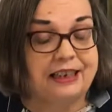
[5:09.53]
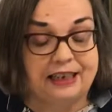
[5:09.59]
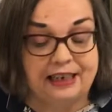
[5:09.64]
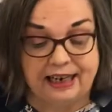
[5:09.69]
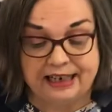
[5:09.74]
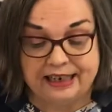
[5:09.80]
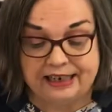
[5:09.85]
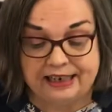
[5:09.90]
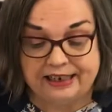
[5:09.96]

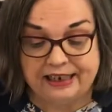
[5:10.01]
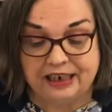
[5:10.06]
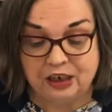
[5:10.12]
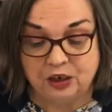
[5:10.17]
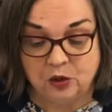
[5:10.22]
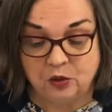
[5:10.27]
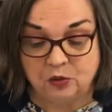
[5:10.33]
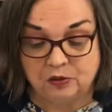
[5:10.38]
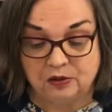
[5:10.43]

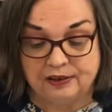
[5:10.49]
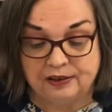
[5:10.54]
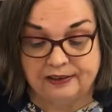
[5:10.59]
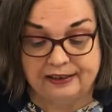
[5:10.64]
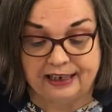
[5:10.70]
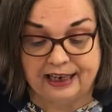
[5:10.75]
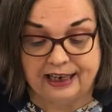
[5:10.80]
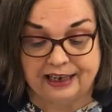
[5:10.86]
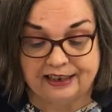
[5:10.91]

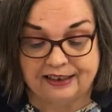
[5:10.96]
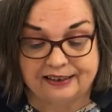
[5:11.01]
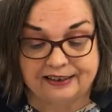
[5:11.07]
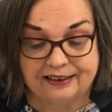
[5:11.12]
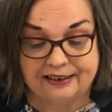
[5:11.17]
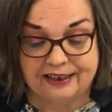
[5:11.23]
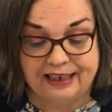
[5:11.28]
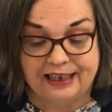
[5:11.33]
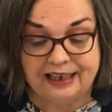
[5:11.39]
1906,
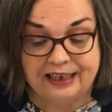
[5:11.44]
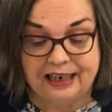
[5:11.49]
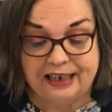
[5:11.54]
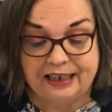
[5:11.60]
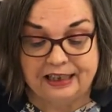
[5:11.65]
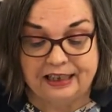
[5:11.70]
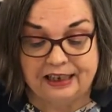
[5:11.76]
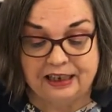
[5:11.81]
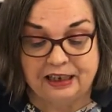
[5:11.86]
and I
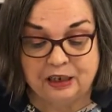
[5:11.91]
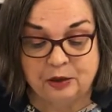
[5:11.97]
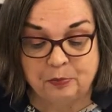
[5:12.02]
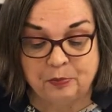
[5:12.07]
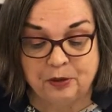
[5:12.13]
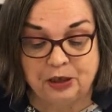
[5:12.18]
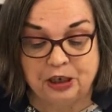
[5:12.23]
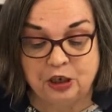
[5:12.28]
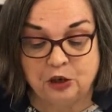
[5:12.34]
think it's
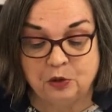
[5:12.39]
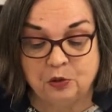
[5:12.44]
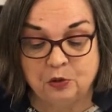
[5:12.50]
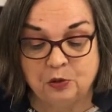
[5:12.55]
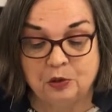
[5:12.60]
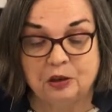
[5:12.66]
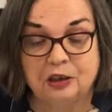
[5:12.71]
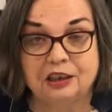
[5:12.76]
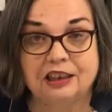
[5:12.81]
pretty
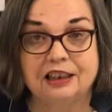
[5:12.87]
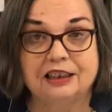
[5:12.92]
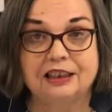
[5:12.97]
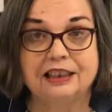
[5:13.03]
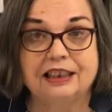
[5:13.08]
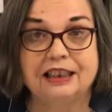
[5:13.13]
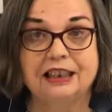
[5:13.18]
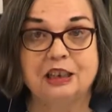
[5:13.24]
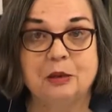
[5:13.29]
cool
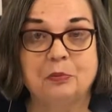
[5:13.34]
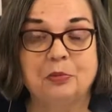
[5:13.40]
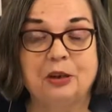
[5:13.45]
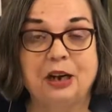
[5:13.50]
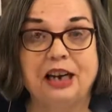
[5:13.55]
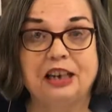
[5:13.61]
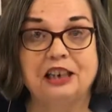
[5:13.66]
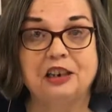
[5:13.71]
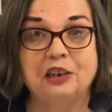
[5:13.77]
that the
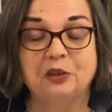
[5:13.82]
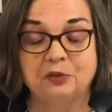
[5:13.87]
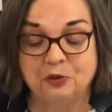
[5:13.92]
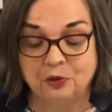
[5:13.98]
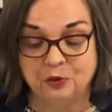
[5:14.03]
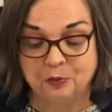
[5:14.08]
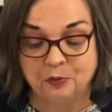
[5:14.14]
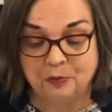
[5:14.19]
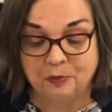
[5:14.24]
bride and
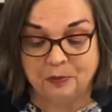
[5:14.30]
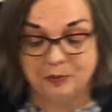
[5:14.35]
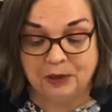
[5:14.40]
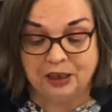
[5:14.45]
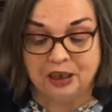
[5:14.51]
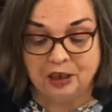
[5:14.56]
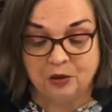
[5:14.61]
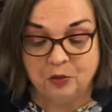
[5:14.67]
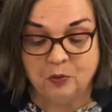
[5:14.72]
groom
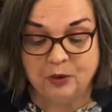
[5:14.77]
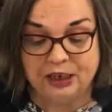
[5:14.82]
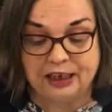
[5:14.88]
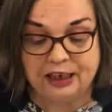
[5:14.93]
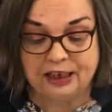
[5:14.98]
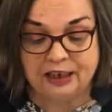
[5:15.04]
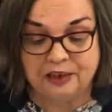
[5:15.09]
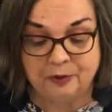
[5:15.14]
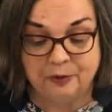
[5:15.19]
went
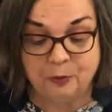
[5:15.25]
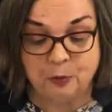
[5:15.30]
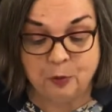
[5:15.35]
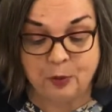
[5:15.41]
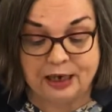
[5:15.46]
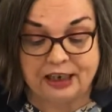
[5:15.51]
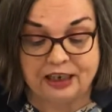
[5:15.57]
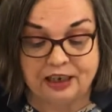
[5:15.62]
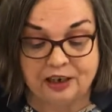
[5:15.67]
on a
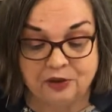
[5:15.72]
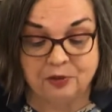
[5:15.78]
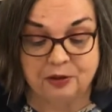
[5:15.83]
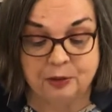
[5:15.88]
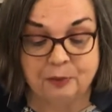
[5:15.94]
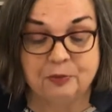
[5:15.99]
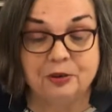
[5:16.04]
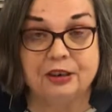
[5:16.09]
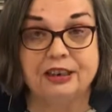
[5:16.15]
wedding
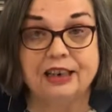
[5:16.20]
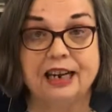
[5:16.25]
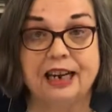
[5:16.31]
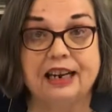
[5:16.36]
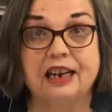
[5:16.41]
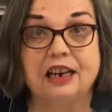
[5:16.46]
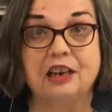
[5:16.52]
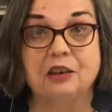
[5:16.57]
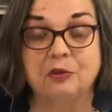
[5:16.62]
trip to
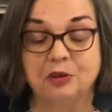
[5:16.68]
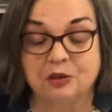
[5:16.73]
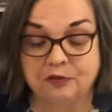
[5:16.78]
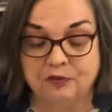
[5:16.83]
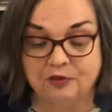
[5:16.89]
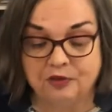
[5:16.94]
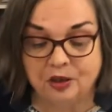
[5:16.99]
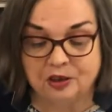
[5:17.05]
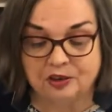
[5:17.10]
Niagara
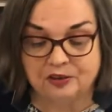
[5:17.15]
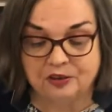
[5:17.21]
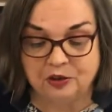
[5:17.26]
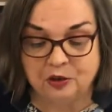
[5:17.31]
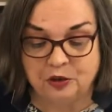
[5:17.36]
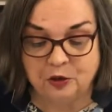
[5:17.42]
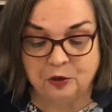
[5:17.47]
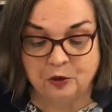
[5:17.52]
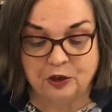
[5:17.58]
Falls, New
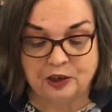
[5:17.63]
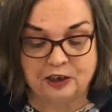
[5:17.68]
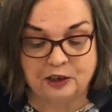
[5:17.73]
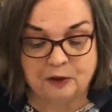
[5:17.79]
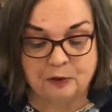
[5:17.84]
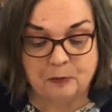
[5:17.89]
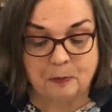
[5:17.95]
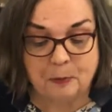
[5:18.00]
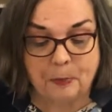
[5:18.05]
York.
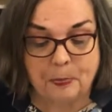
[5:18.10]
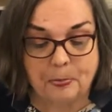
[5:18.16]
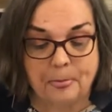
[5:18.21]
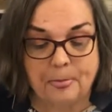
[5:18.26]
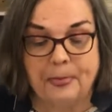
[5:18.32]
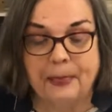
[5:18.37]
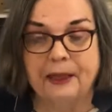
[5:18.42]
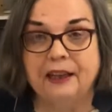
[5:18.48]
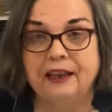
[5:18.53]

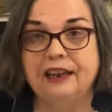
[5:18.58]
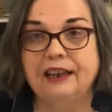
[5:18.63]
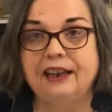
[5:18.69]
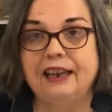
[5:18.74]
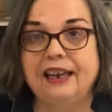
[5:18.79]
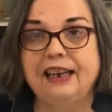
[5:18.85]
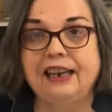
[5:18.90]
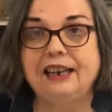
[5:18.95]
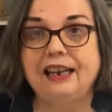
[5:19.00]

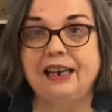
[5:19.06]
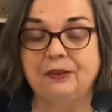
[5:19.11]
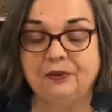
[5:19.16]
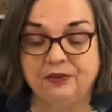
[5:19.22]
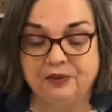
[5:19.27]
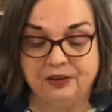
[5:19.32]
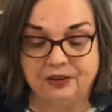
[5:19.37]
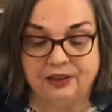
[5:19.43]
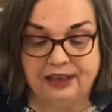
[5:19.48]
And
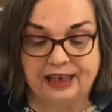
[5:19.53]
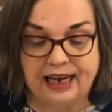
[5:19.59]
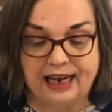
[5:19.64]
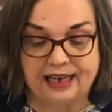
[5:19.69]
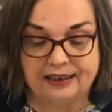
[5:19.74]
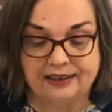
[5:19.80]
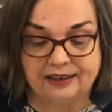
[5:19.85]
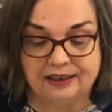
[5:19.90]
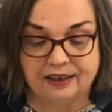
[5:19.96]
after
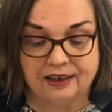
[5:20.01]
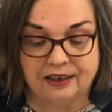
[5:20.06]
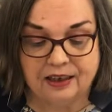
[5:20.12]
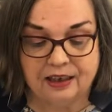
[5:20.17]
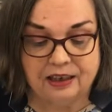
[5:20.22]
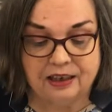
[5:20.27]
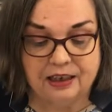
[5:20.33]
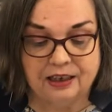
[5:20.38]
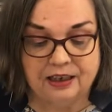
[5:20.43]
that,
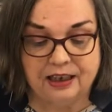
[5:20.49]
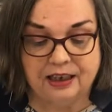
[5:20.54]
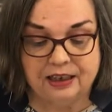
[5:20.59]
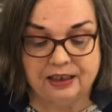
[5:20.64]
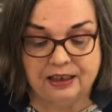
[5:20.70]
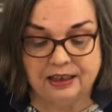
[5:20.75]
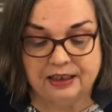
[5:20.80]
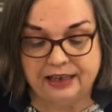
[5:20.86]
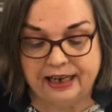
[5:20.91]

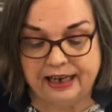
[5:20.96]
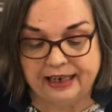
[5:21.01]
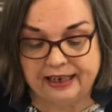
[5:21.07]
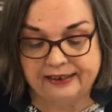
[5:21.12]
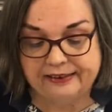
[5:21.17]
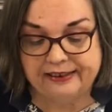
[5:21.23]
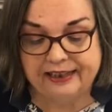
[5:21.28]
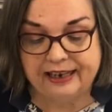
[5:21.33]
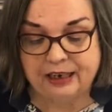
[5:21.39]
they
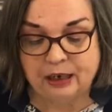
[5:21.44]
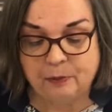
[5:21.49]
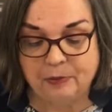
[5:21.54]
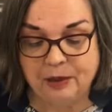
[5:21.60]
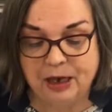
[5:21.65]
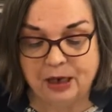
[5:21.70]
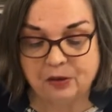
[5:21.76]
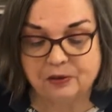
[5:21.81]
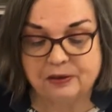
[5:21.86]
set up
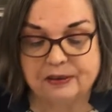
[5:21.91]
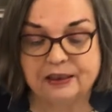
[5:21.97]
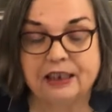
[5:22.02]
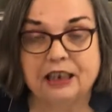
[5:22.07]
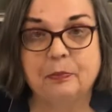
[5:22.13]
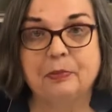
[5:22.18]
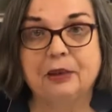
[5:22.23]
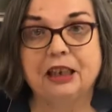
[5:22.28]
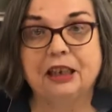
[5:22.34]

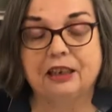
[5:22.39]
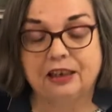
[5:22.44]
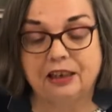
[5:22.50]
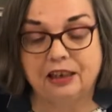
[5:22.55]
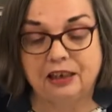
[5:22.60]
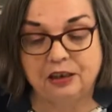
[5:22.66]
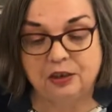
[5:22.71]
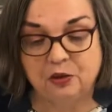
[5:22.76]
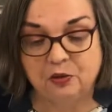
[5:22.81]
housekeeping
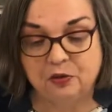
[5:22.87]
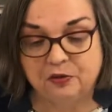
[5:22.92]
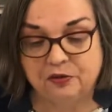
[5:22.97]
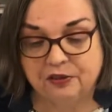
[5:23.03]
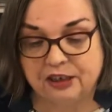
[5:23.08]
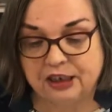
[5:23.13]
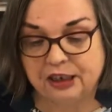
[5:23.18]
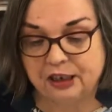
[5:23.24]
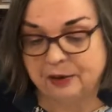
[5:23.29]
in New
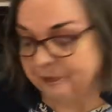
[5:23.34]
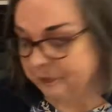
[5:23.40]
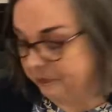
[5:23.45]
Freedom.